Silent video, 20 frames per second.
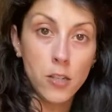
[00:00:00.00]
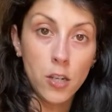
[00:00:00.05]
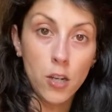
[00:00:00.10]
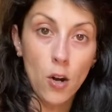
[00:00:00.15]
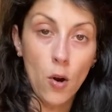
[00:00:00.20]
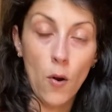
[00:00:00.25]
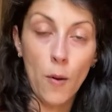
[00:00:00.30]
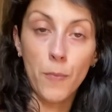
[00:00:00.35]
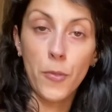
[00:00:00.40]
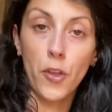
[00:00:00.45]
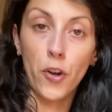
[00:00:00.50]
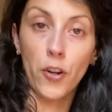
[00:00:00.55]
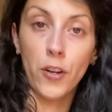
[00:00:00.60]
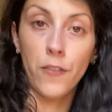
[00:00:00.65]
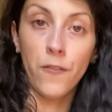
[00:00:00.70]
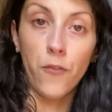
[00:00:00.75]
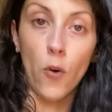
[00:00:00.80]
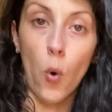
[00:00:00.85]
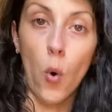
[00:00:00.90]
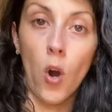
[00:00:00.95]
You know, I'm
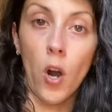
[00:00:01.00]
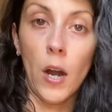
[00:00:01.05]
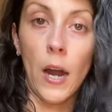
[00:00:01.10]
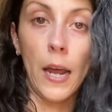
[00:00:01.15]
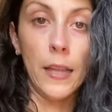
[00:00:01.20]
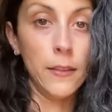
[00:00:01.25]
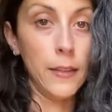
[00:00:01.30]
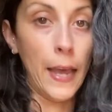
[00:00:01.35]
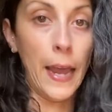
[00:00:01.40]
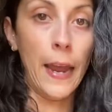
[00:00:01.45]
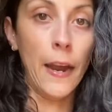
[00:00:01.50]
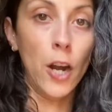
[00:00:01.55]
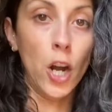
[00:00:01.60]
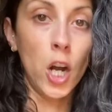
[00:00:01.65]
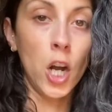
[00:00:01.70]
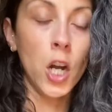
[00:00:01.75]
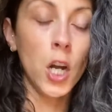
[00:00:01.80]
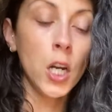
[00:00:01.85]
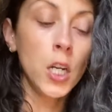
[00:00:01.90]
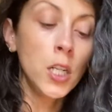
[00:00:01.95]
34. I
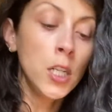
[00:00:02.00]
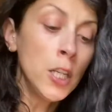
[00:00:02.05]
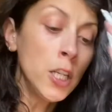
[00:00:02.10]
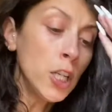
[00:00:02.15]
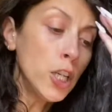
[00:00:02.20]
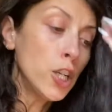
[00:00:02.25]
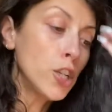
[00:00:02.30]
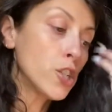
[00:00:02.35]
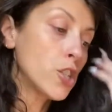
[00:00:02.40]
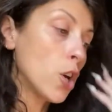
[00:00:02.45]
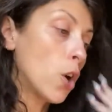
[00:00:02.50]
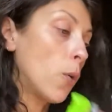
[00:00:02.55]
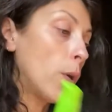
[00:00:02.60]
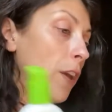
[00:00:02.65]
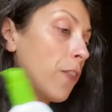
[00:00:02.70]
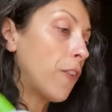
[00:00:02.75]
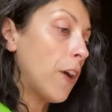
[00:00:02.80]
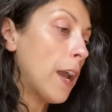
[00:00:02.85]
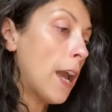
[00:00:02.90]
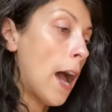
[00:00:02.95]
layer. So
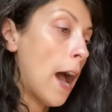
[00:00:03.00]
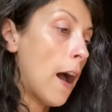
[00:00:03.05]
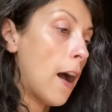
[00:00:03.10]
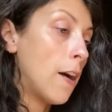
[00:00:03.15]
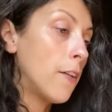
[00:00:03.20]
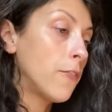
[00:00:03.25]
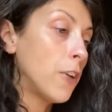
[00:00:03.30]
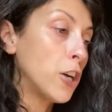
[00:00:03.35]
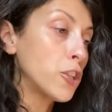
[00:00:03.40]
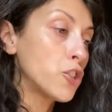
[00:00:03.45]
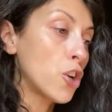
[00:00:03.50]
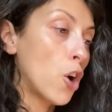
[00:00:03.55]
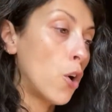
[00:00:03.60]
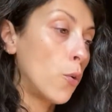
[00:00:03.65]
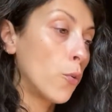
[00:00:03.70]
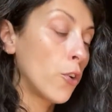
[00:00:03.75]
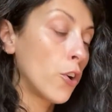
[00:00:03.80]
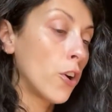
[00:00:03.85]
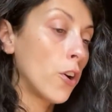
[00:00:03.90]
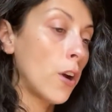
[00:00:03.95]
if I have a
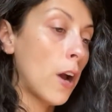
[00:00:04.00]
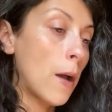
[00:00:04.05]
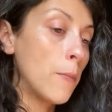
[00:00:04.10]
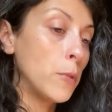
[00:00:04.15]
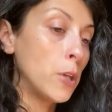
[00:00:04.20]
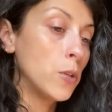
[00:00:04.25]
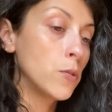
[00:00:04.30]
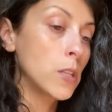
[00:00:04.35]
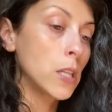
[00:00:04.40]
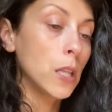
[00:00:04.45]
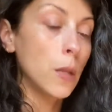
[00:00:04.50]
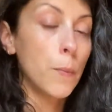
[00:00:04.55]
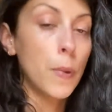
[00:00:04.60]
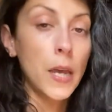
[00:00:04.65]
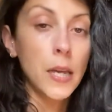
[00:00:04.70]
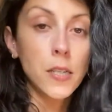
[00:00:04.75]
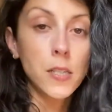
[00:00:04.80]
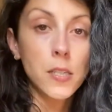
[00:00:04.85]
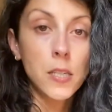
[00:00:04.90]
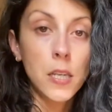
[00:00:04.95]
toner, I'm using the
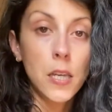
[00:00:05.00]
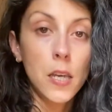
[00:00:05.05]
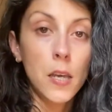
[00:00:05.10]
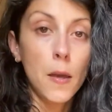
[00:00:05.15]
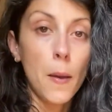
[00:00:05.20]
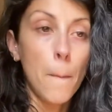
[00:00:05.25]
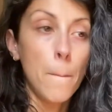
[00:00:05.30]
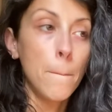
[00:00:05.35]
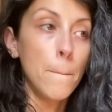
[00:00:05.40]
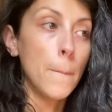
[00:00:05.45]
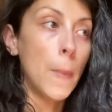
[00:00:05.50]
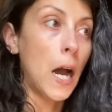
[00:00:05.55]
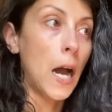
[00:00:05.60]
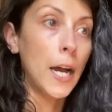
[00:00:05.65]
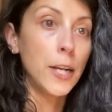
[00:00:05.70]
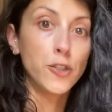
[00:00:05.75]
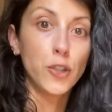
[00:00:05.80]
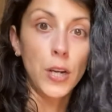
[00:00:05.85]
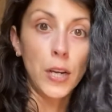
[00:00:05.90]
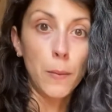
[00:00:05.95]
Pixie
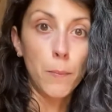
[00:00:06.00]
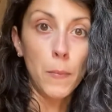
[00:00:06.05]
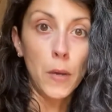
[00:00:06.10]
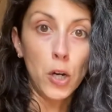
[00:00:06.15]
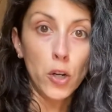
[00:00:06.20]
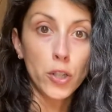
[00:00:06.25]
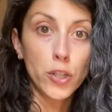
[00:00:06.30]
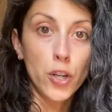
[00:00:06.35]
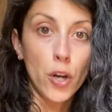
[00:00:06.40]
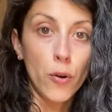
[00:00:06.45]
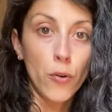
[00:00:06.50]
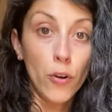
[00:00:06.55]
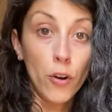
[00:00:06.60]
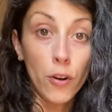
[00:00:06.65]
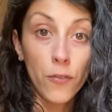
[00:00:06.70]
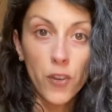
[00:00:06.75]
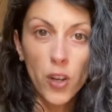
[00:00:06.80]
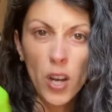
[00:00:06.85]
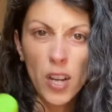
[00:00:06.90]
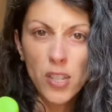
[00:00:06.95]
Hydrating Milk Toner.
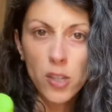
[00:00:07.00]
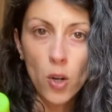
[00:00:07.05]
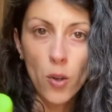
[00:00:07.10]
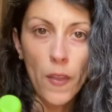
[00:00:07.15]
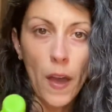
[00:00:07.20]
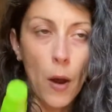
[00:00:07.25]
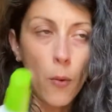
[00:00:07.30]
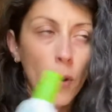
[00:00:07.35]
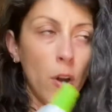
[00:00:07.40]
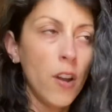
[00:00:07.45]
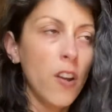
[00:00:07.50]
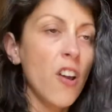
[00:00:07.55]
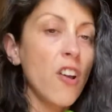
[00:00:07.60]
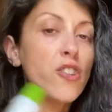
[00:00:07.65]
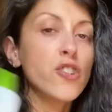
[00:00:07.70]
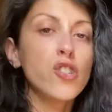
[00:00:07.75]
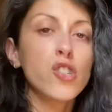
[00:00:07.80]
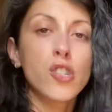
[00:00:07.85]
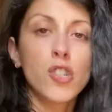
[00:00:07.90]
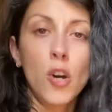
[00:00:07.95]
If you guys know that one,
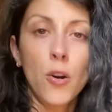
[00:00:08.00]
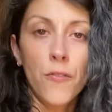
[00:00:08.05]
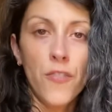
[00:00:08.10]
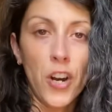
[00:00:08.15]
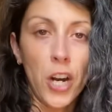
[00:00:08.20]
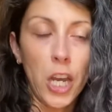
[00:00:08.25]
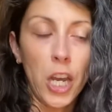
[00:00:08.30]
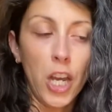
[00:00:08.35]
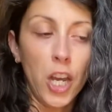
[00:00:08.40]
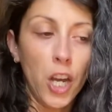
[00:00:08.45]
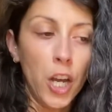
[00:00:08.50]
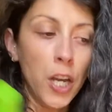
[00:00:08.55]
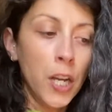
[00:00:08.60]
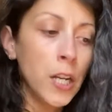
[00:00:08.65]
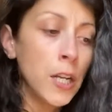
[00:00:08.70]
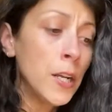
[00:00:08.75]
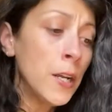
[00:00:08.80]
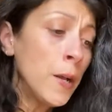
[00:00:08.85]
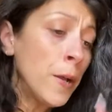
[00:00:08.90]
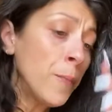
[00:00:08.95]
so fucking good.
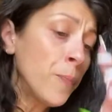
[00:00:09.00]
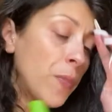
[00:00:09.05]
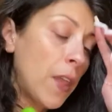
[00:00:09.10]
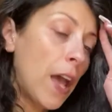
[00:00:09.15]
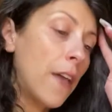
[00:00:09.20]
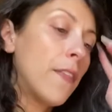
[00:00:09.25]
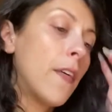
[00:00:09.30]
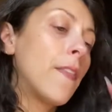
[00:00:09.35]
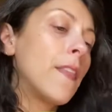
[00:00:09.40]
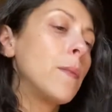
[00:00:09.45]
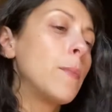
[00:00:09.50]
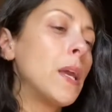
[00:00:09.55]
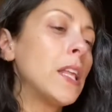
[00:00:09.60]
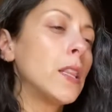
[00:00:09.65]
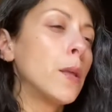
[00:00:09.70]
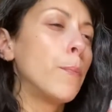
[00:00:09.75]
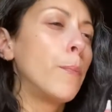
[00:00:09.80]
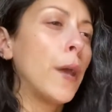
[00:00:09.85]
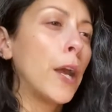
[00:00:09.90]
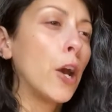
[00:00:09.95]
And then they made
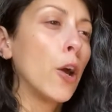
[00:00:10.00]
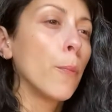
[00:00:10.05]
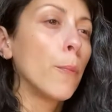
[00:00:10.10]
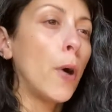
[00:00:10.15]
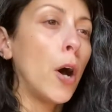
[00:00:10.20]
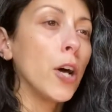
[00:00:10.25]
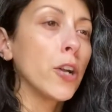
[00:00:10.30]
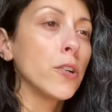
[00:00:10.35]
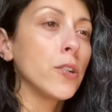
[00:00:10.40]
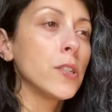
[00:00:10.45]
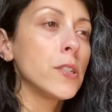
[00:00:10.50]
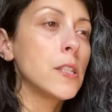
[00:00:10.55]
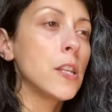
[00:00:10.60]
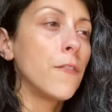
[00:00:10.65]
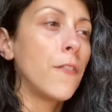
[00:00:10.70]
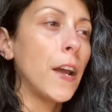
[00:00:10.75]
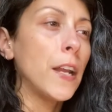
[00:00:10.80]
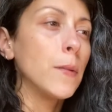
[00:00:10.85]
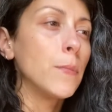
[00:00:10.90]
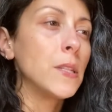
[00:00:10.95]
the bigger bottles, the
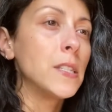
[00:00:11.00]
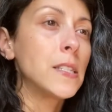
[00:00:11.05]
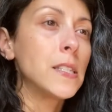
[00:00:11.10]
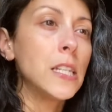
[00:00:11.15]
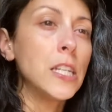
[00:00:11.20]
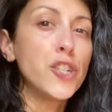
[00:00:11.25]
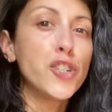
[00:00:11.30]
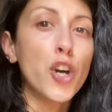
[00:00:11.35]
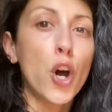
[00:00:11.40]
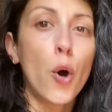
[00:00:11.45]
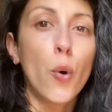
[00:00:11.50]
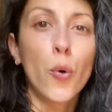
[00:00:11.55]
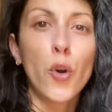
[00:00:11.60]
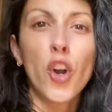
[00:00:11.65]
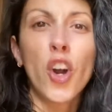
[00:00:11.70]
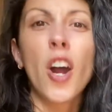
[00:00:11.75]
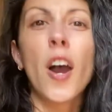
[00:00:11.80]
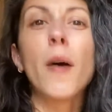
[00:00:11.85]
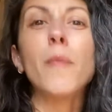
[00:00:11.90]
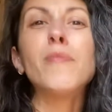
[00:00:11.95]
vitamin C
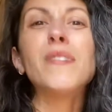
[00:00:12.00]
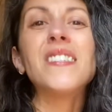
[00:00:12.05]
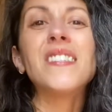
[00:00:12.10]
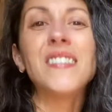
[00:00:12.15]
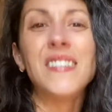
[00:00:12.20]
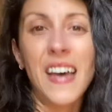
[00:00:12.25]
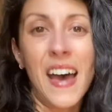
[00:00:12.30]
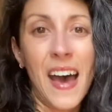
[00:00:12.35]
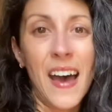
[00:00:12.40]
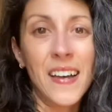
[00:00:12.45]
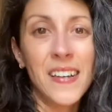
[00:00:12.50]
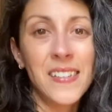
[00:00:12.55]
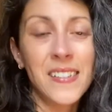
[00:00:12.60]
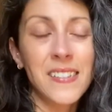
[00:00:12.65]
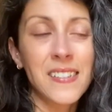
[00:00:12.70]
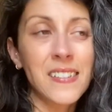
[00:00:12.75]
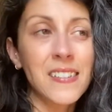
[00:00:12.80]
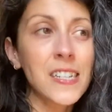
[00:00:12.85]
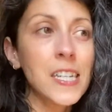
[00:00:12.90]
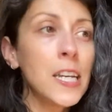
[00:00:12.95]
toner,
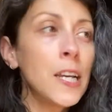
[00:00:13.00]
obsessed.